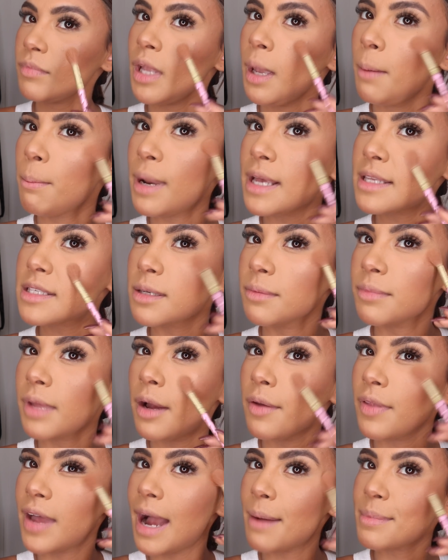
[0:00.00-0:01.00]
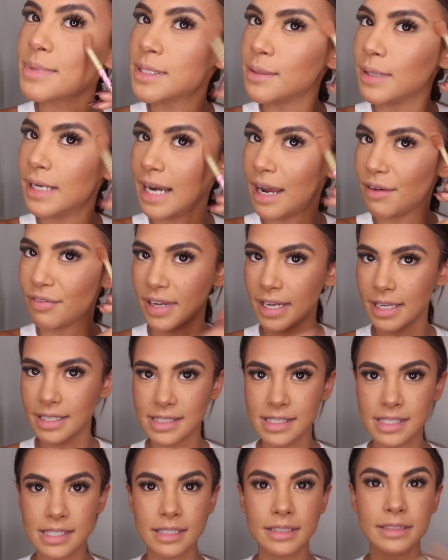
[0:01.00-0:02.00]
Bless them though, they absolutely love
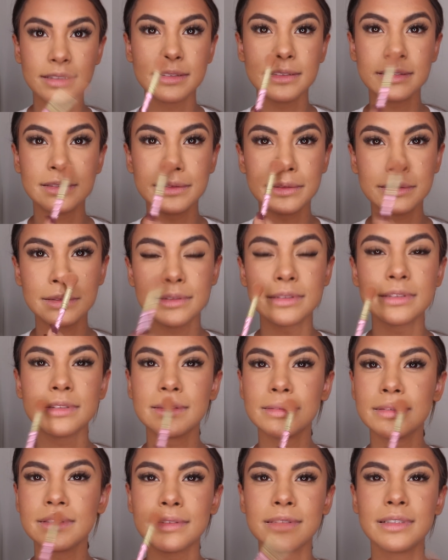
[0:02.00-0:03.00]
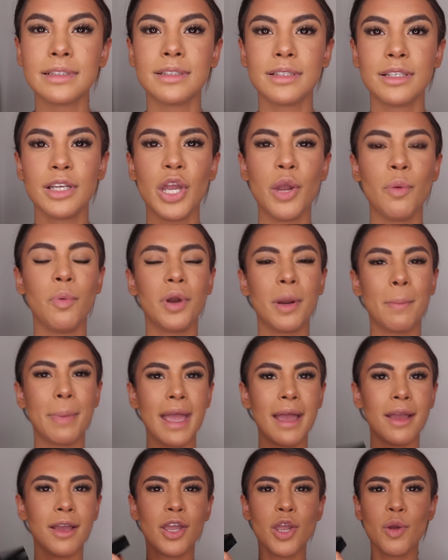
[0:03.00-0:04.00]
it. Who
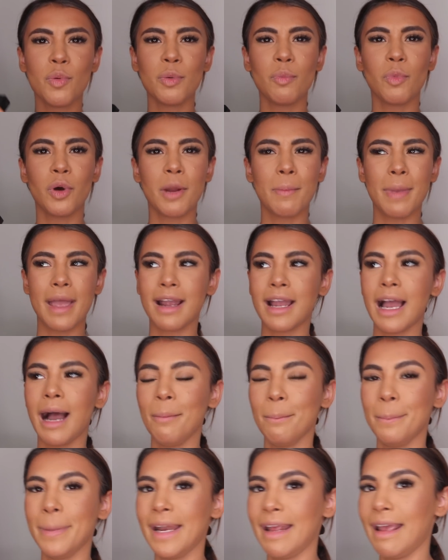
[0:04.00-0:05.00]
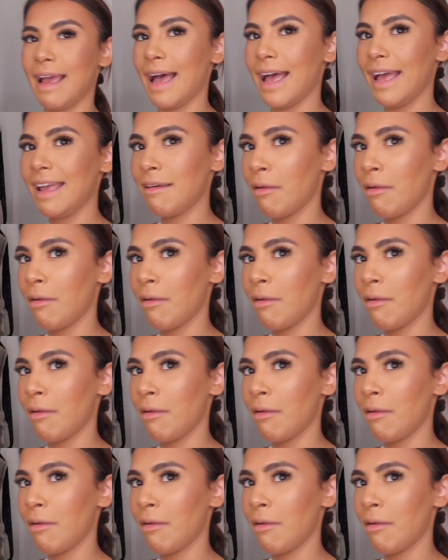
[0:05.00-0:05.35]
wouldn't want a bit of company, eh?